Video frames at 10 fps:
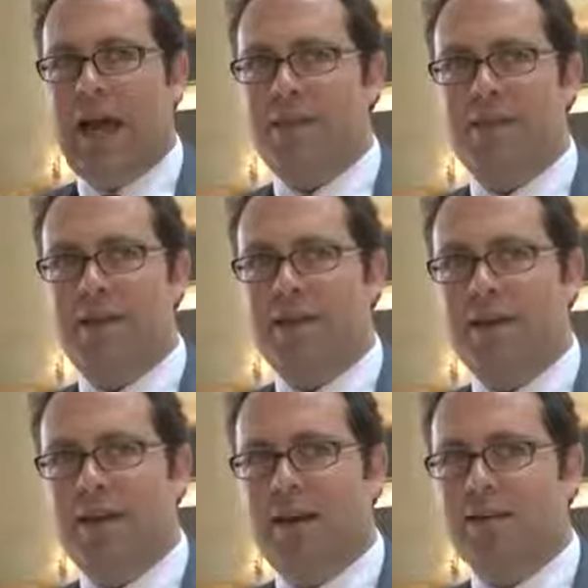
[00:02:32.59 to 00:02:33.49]
I think
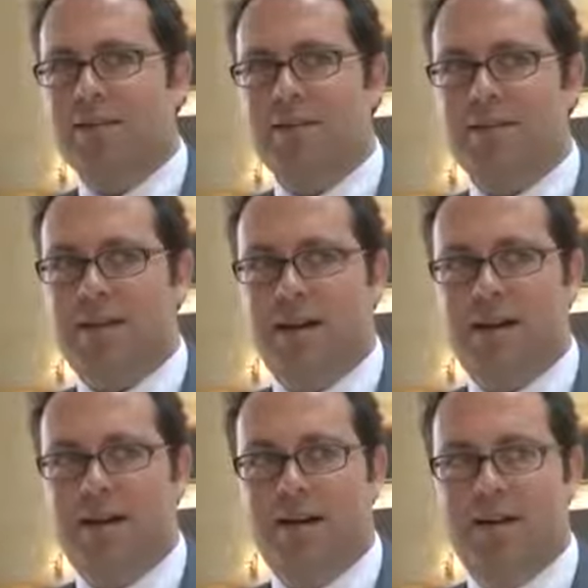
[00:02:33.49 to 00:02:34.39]
it's
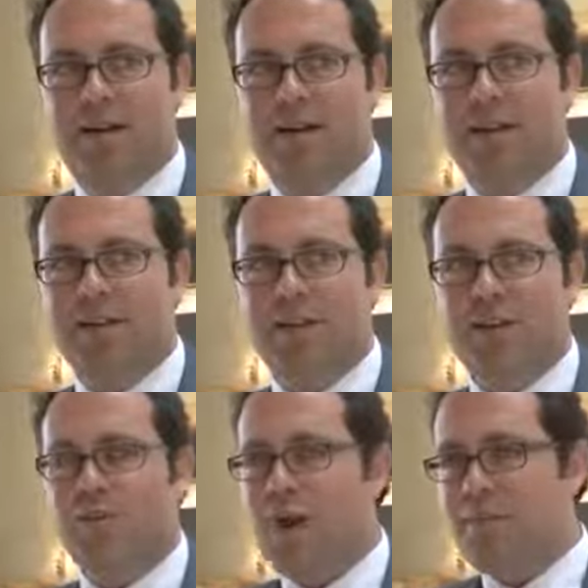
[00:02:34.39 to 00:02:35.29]
a
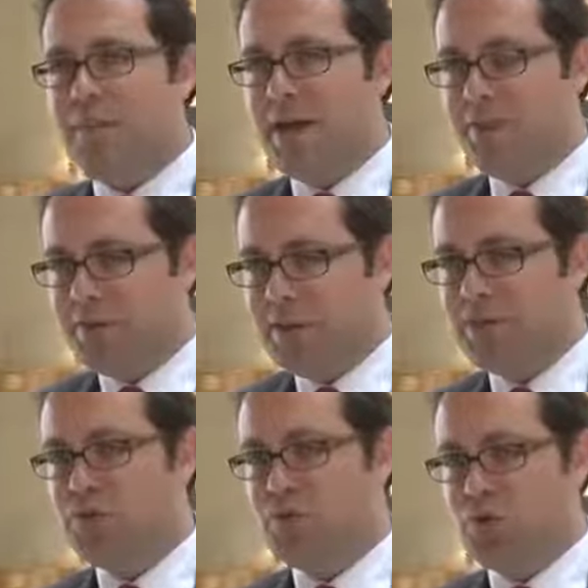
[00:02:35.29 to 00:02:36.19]
great benefit
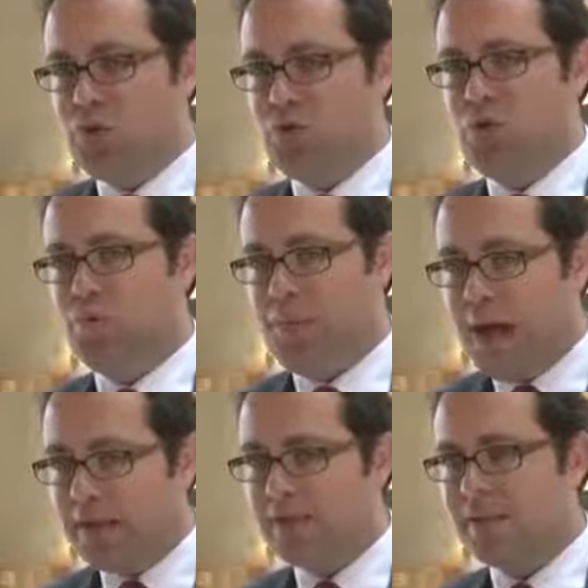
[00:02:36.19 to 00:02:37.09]
to
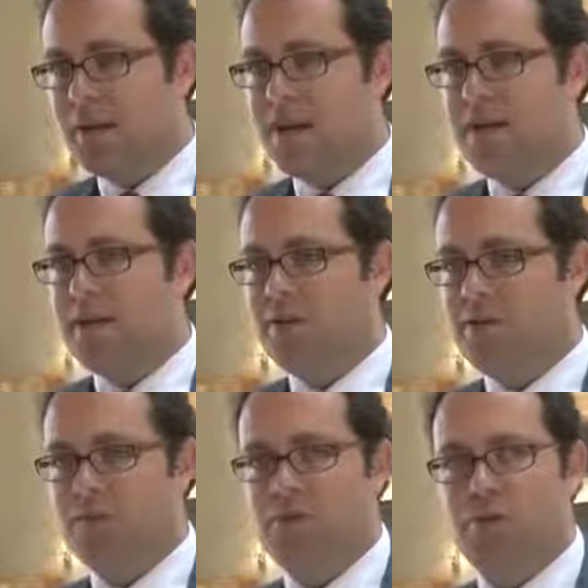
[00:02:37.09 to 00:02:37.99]
Palestine
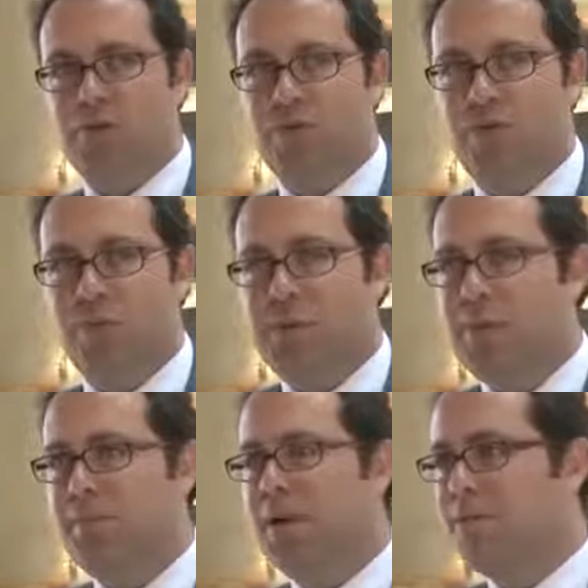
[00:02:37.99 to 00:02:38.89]
and to the
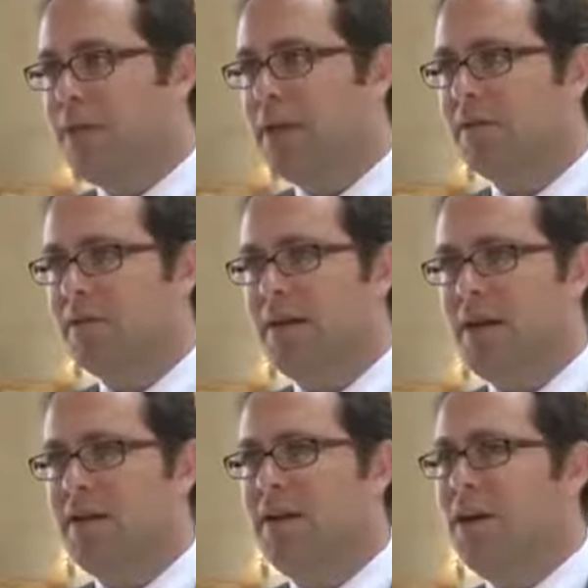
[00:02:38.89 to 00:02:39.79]
people in
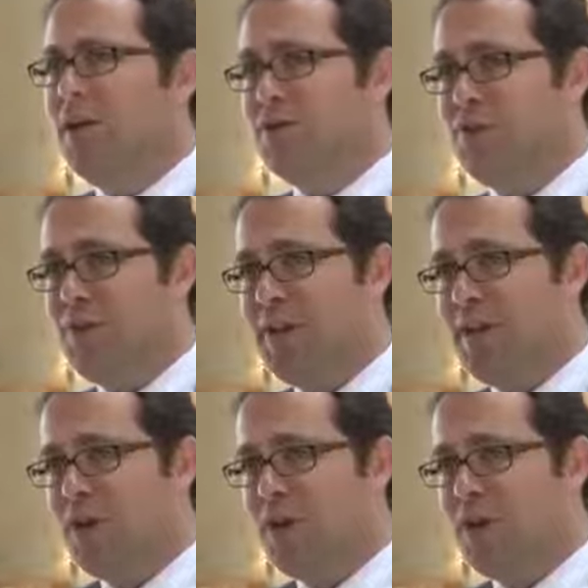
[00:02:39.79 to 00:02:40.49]
Palestine, to the